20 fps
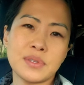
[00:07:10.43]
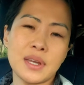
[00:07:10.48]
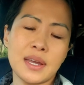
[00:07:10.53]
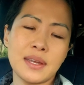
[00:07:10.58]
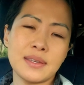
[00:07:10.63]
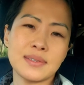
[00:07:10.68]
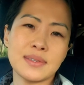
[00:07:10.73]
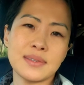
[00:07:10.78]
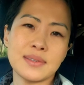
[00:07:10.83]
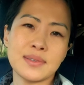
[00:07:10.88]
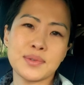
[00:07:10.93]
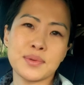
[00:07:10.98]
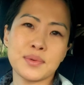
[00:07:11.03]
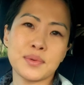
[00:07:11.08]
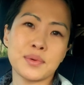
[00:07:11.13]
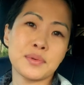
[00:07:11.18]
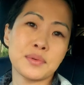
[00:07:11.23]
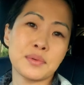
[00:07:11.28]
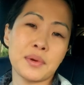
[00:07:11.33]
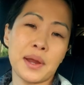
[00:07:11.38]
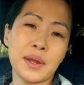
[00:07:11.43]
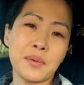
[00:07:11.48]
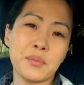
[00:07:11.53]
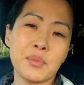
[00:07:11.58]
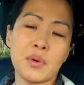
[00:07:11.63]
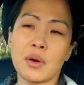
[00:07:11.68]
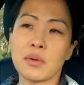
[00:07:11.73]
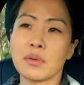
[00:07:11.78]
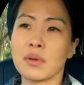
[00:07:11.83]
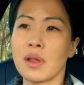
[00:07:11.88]
decent or great
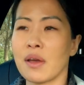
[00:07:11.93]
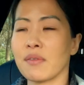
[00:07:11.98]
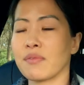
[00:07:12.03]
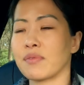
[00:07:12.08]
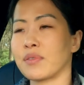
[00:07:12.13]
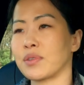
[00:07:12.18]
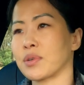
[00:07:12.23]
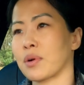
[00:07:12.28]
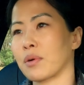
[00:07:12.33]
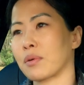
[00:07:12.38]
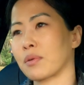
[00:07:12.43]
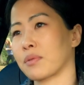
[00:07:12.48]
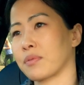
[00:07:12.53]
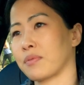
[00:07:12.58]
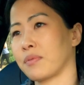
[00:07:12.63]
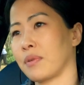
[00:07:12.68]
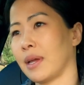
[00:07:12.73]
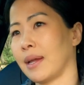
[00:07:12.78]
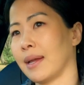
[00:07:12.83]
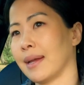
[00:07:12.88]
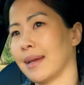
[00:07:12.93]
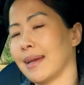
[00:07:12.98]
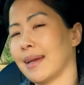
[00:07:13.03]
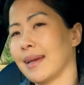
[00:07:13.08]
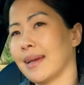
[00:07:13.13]
wildlife photography?